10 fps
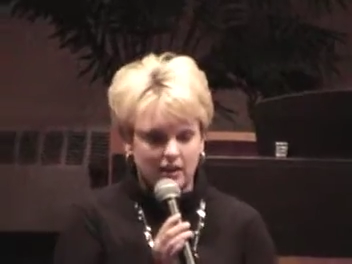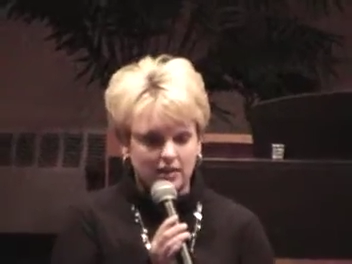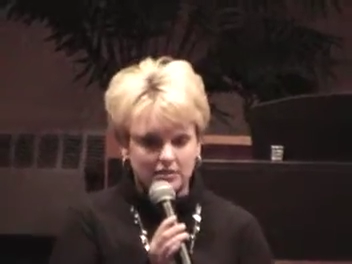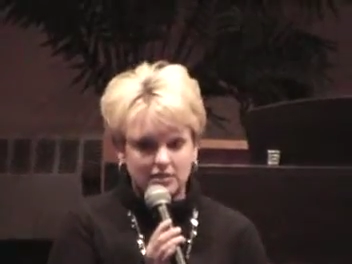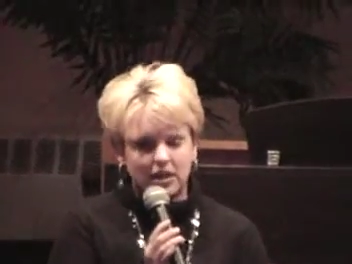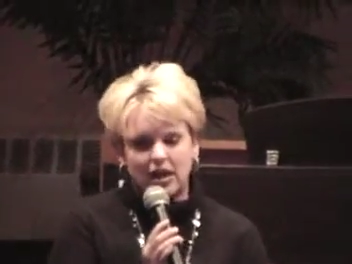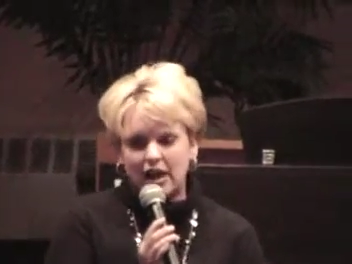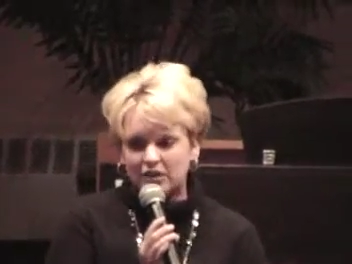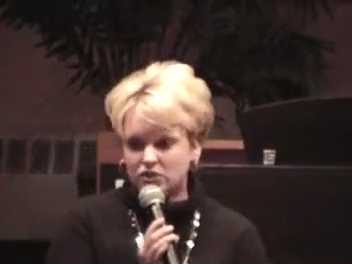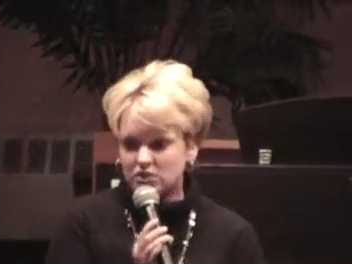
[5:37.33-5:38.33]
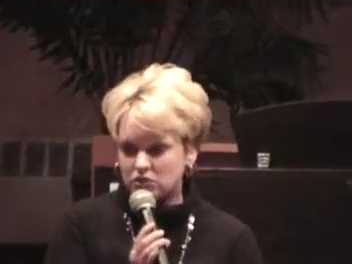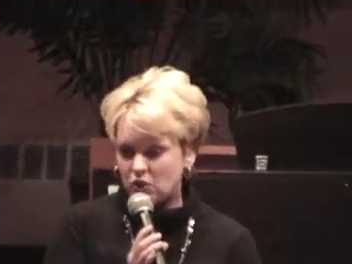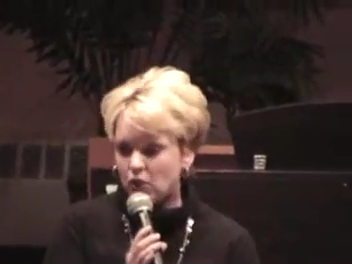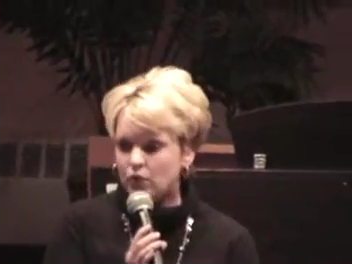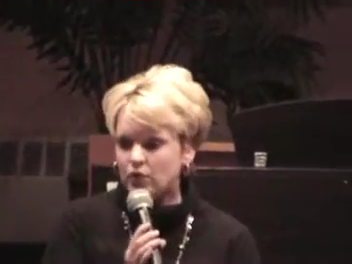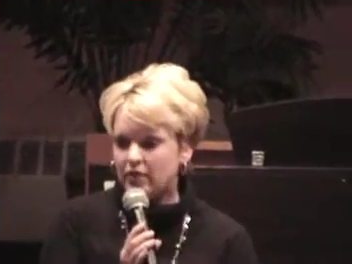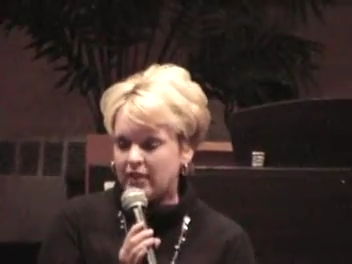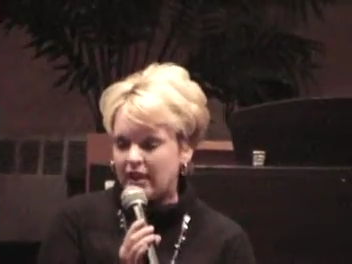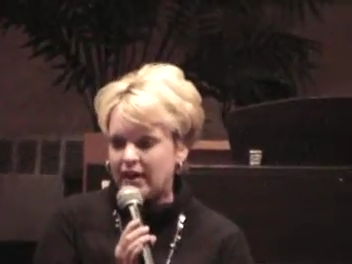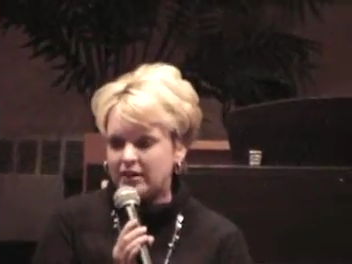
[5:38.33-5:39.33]
And I just know
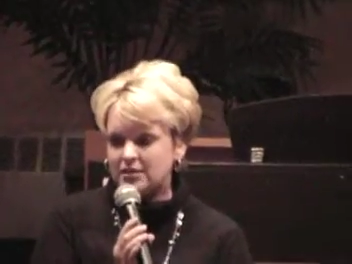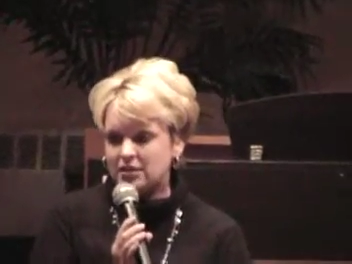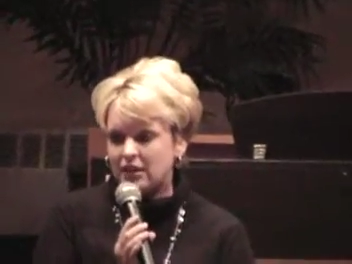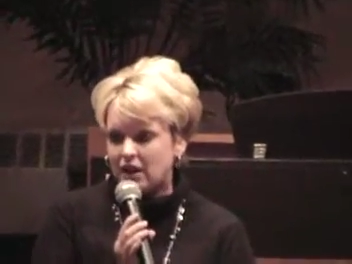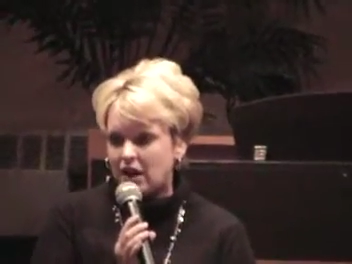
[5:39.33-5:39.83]
that